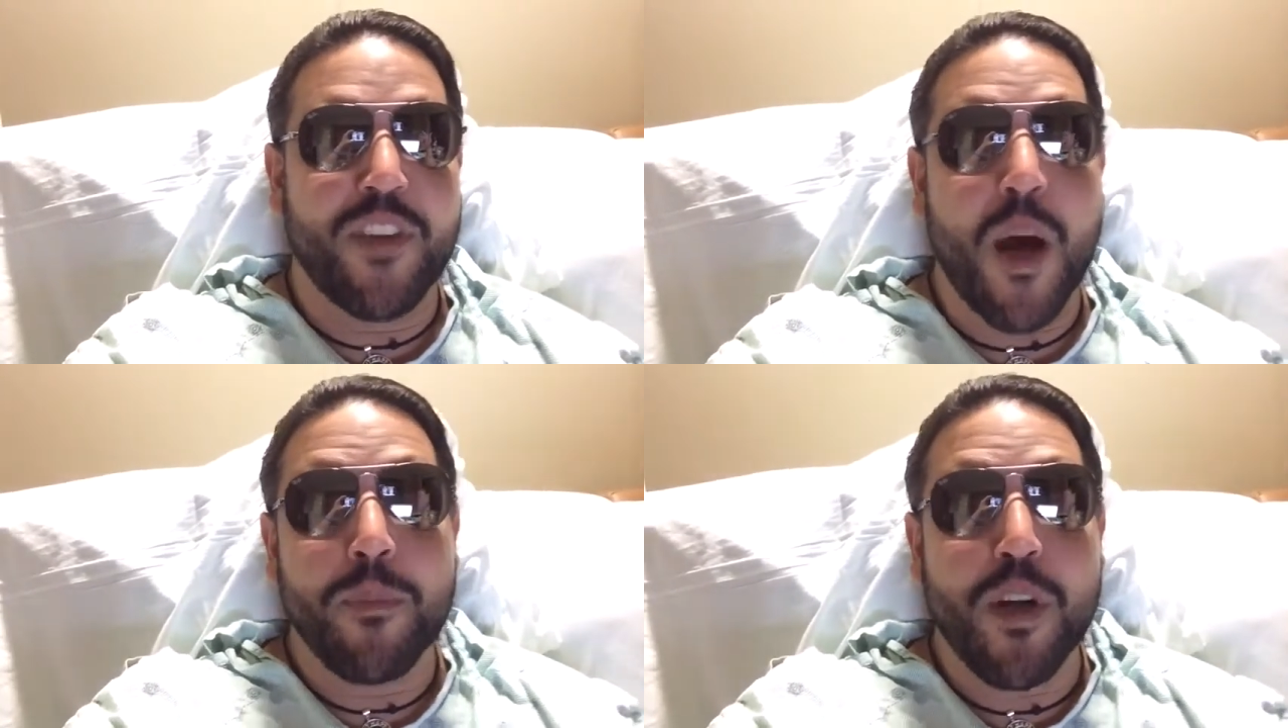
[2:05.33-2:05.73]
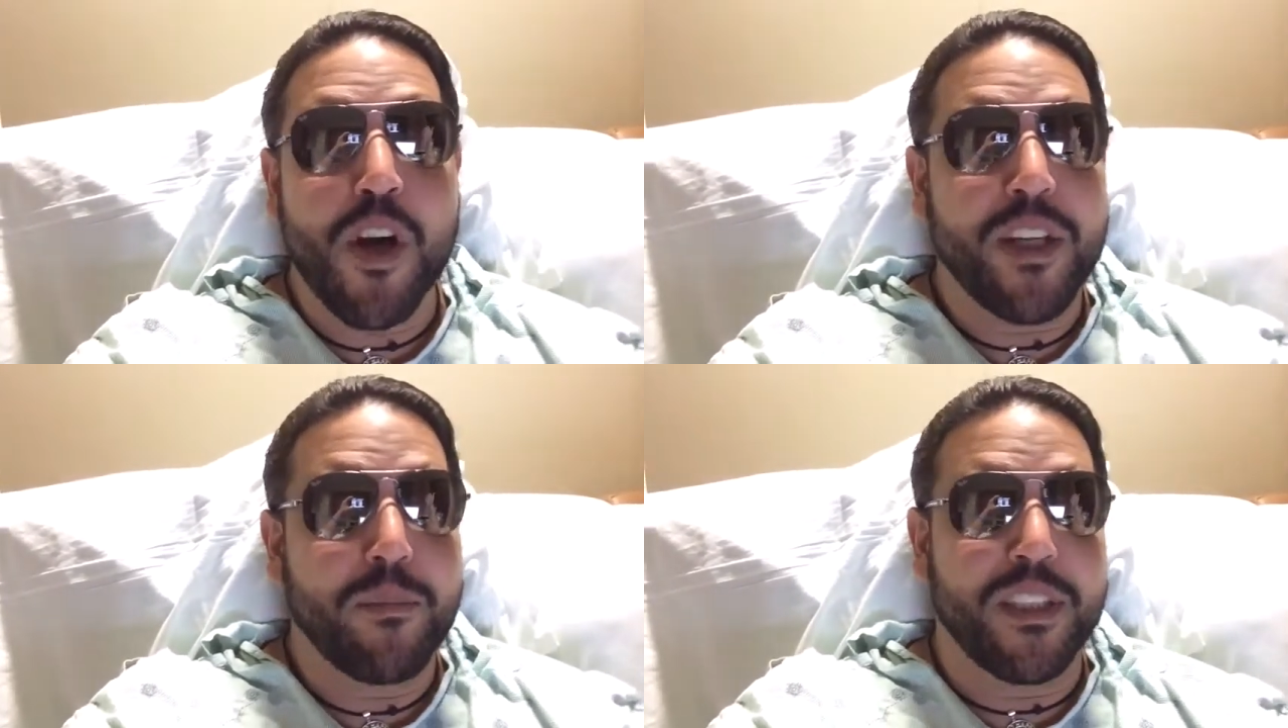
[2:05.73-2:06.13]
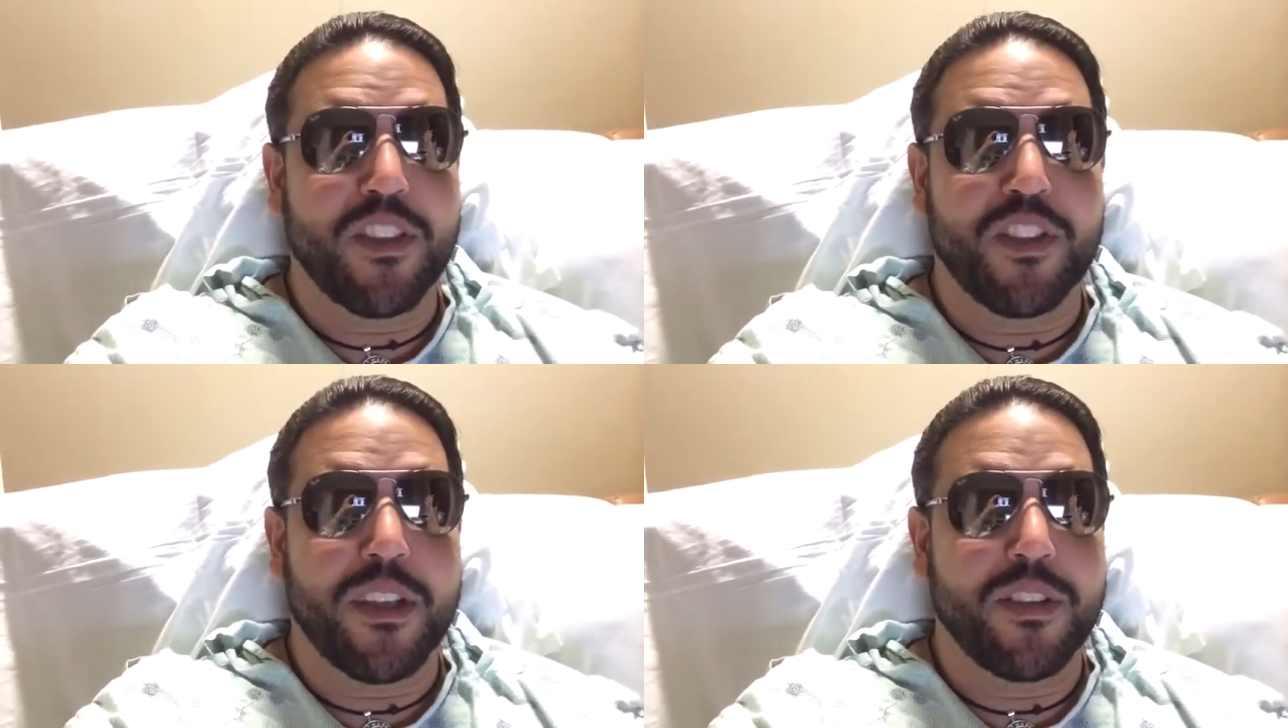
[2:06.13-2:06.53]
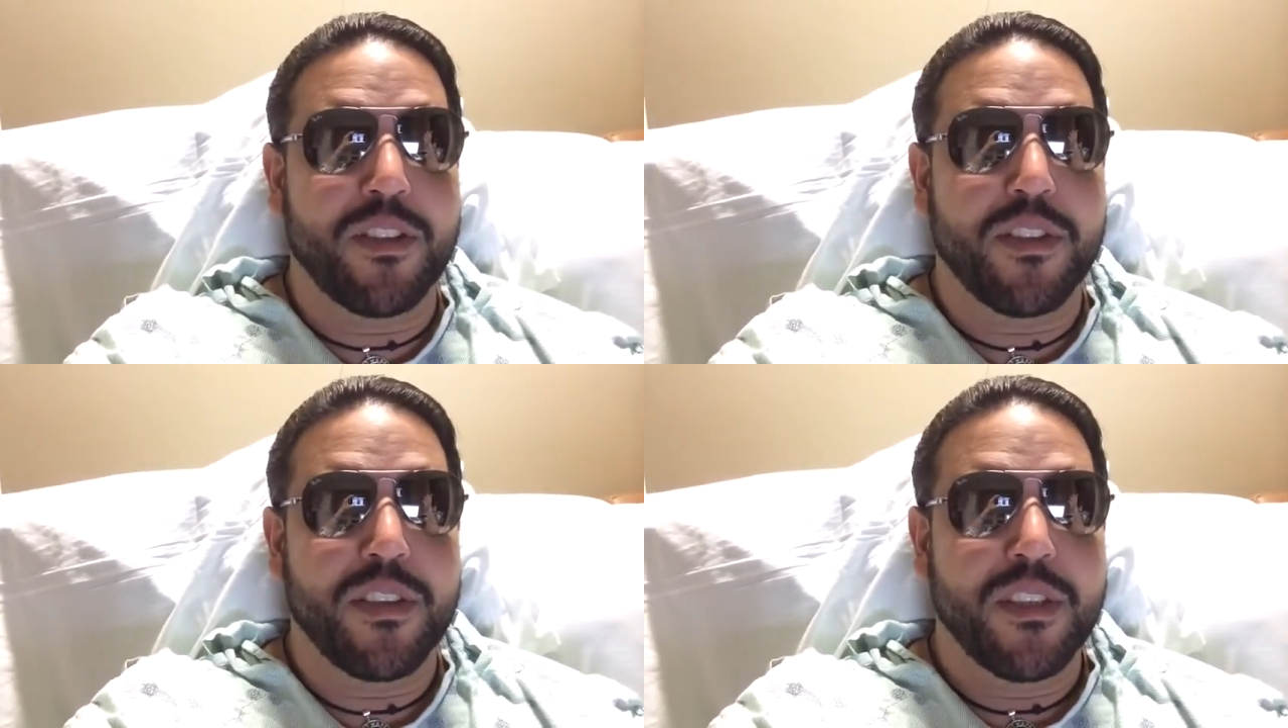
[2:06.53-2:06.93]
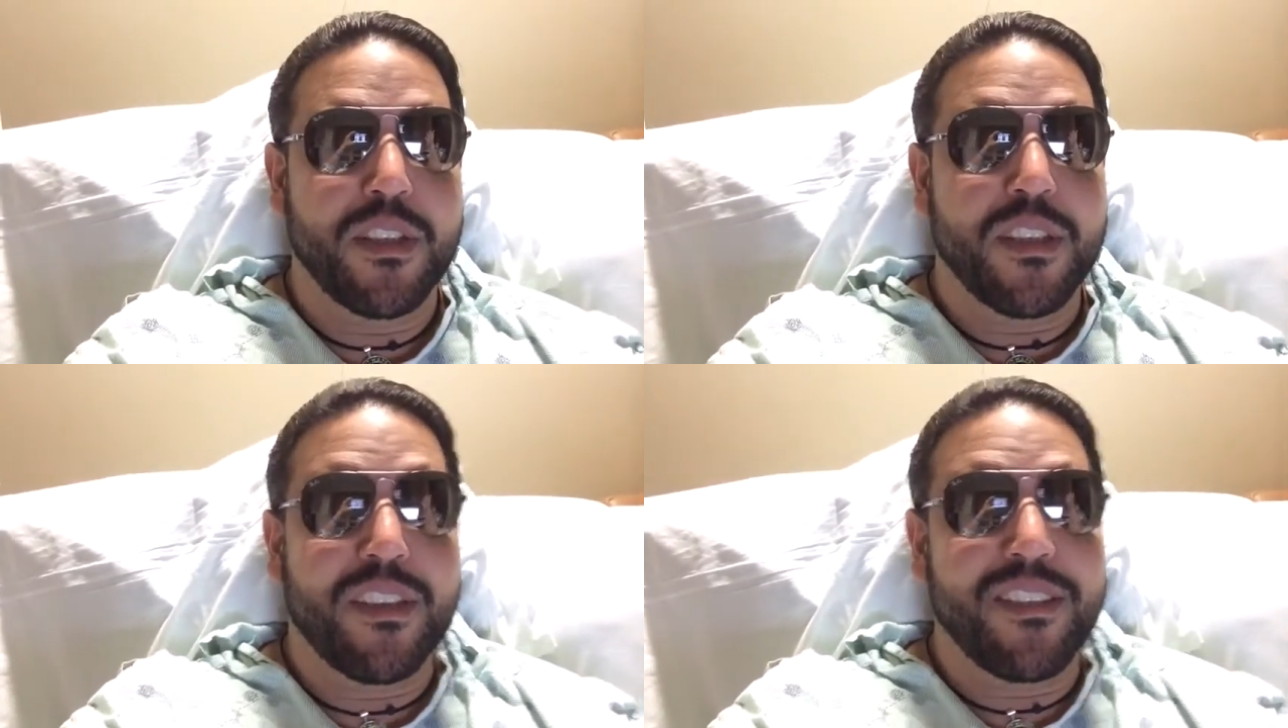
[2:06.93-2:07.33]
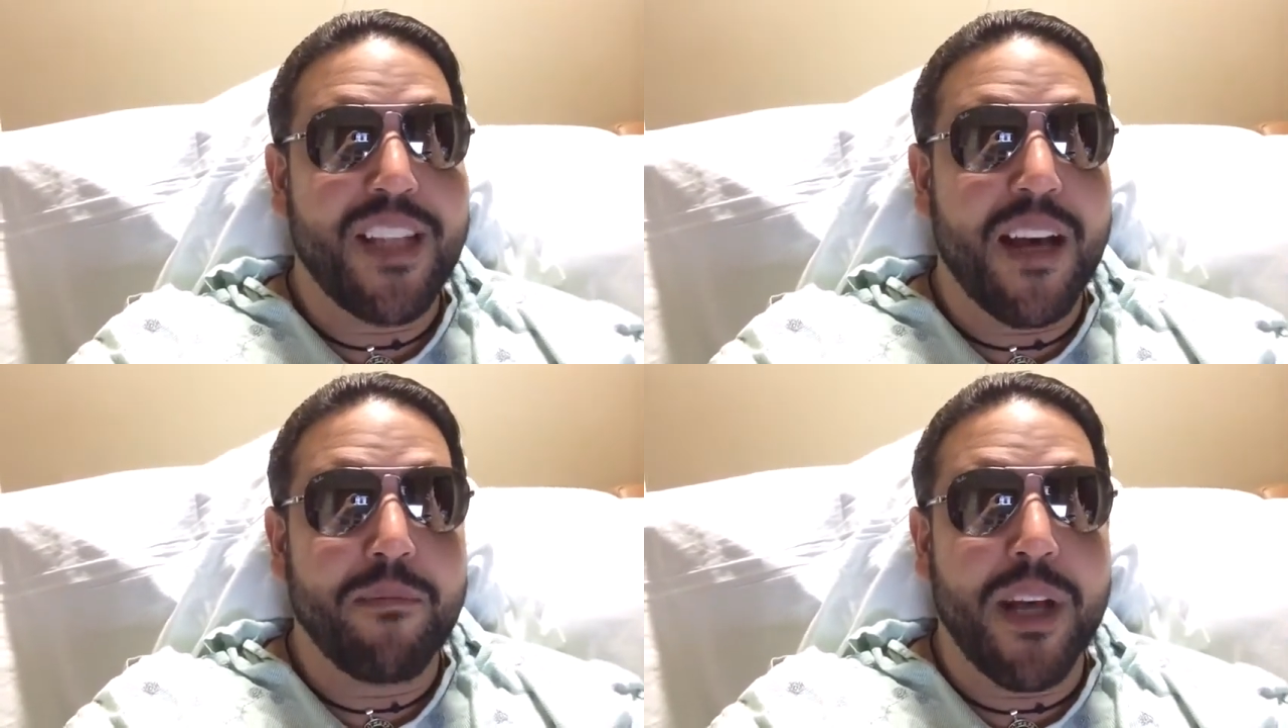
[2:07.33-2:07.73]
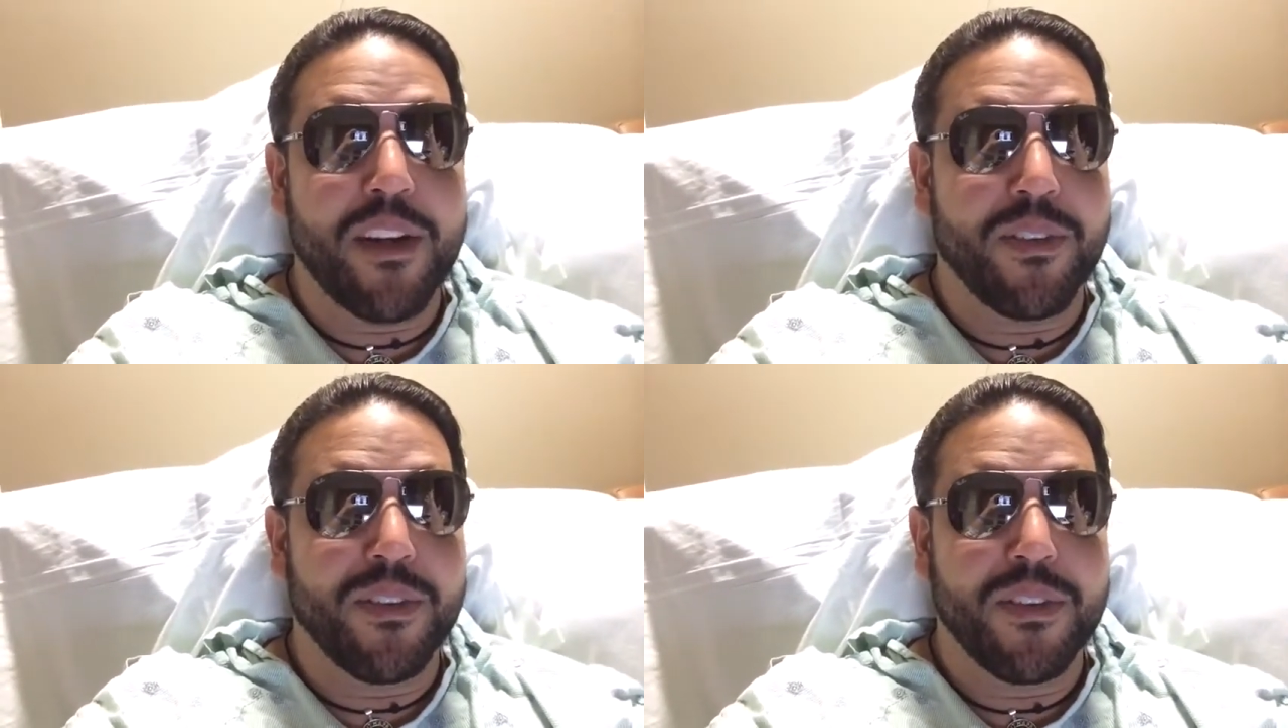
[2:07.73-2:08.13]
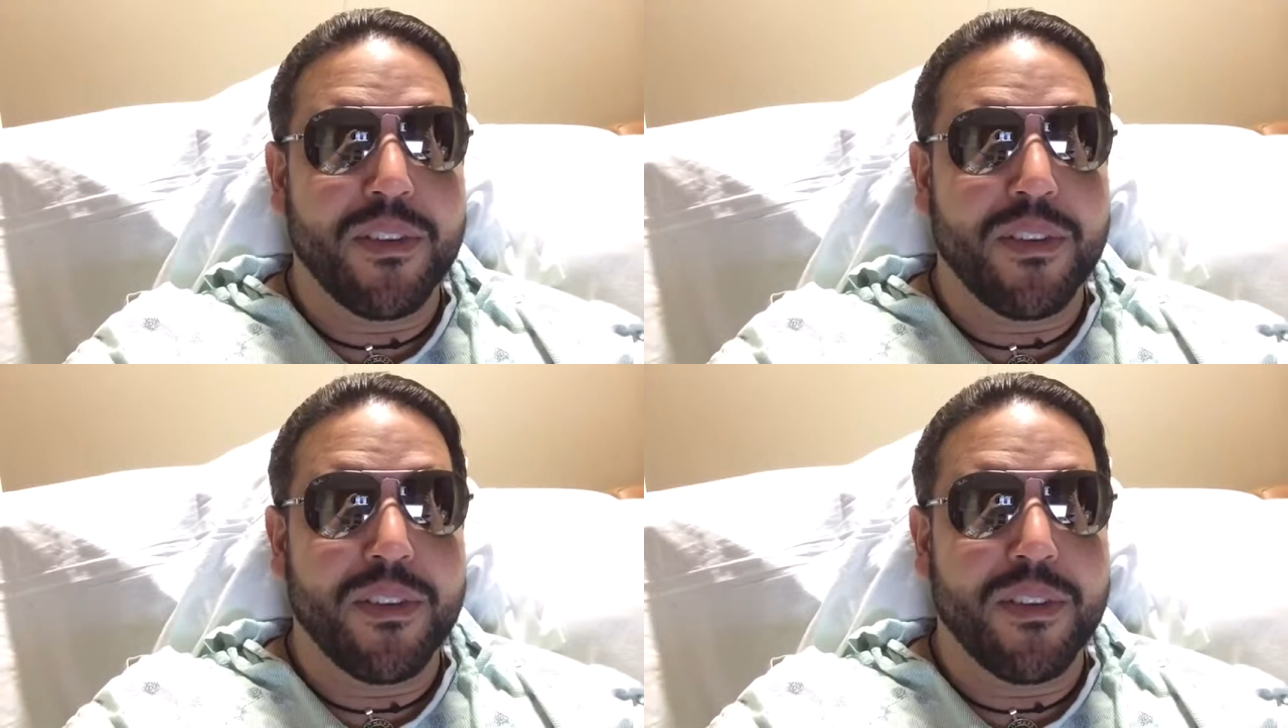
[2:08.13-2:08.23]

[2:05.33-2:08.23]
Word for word: I'm going to be judged. Does not matter.